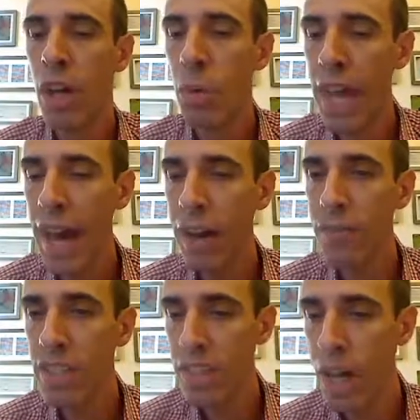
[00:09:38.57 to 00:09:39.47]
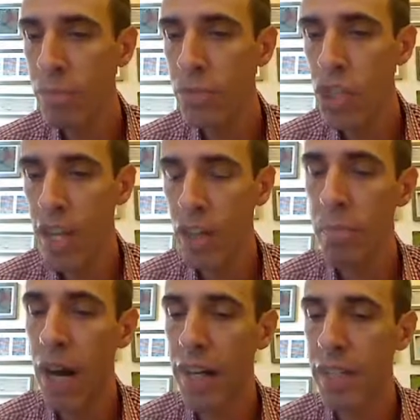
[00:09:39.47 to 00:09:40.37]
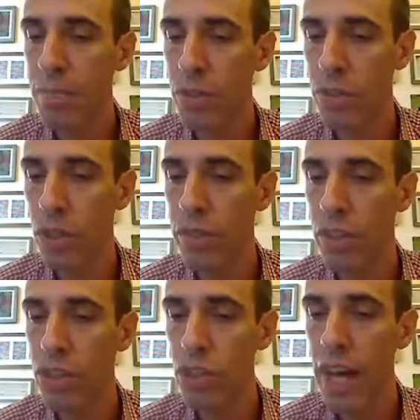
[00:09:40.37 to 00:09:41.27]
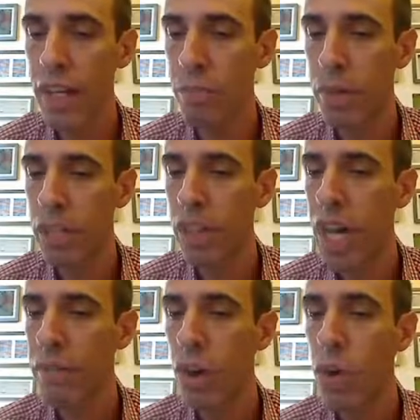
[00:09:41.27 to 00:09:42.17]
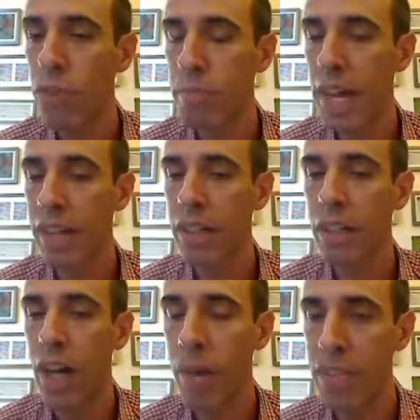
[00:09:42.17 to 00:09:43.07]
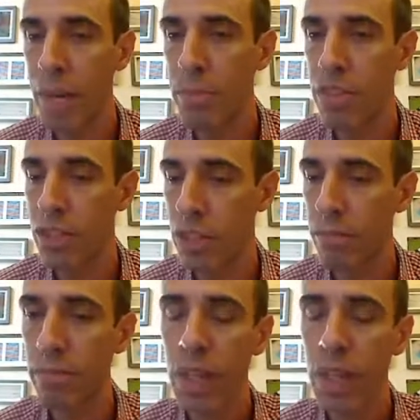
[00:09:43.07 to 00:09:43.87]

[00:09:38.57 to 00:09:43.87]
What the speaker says: we have some channel bodies preserved in strata, but a lot of overbank deposition.